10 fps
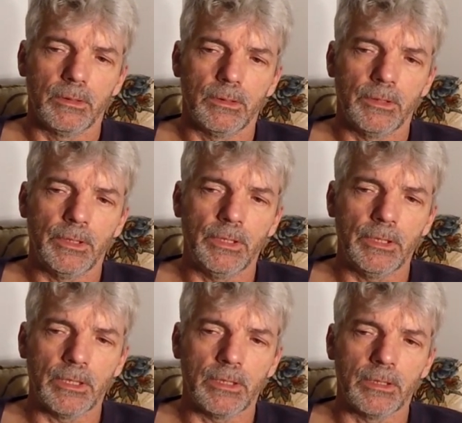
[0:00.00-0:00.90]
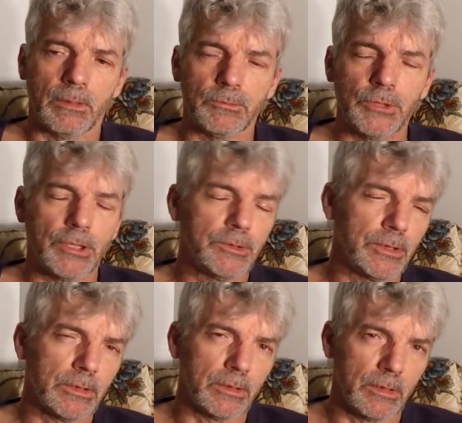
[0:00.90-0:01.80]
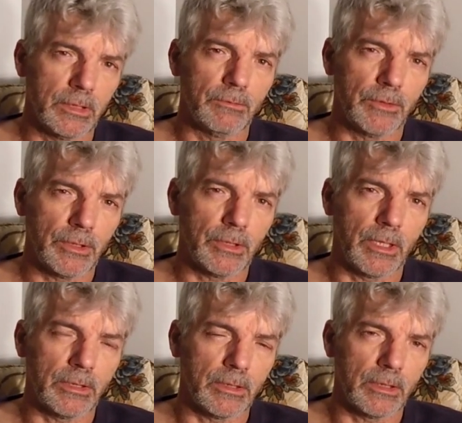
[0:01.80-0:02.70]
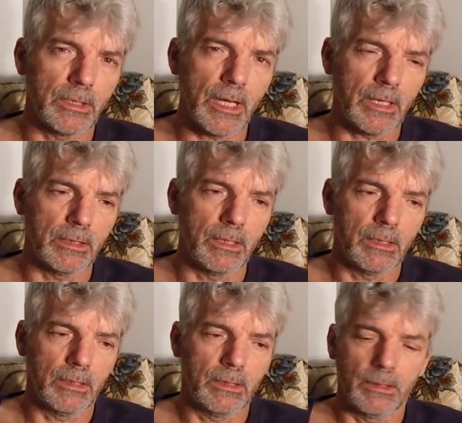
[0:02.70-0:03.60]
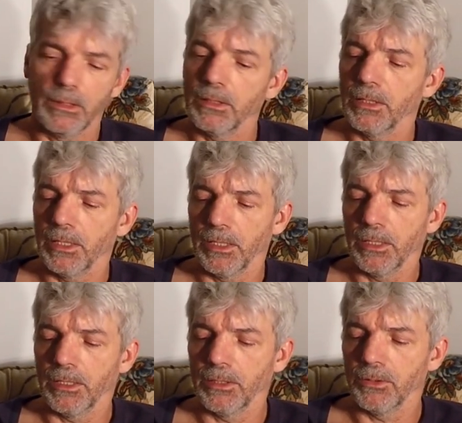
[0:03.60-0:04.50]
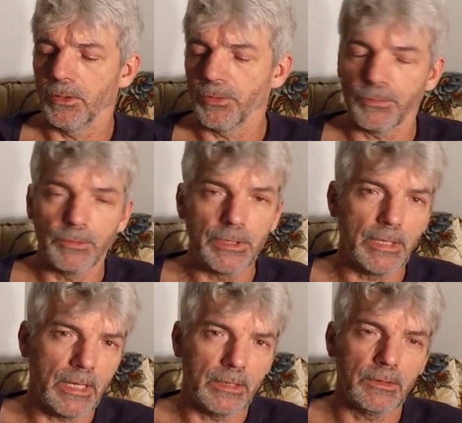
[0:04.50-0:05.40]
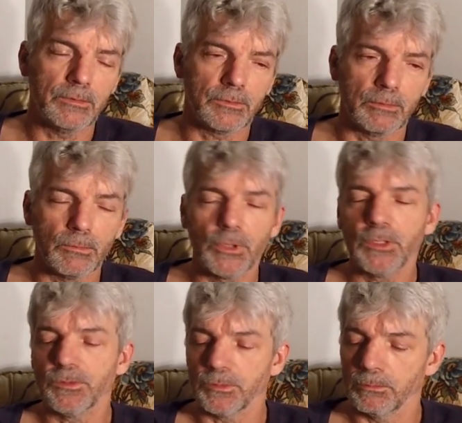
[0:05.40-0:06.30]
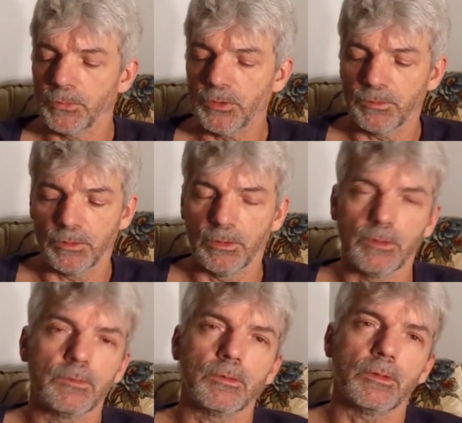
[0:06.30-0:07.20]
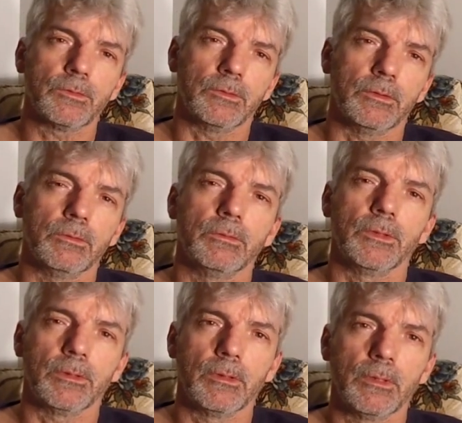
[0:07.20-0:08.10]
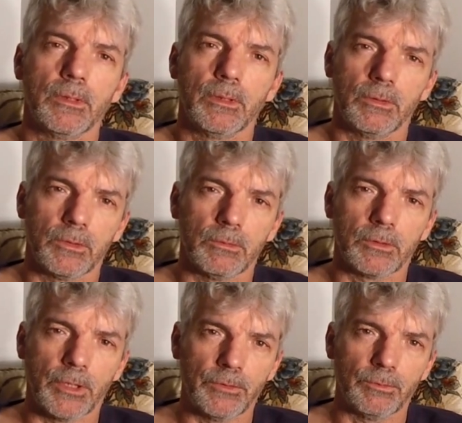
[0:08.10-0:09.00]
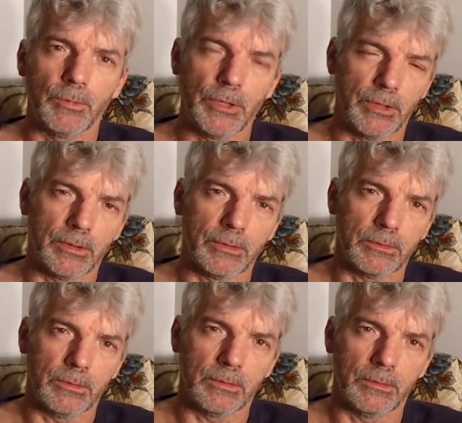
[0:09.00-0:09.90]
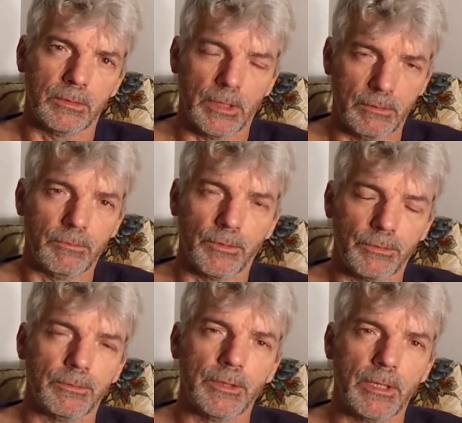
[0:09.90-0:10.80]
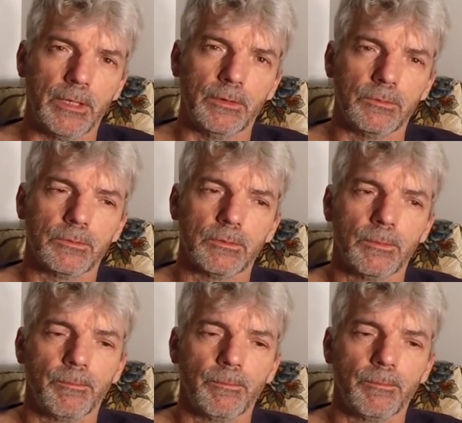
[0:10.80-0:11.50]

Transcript: he ended up judging the living and the dead. And the three-day symbolism is in this also, with Christ being dead for 3 days.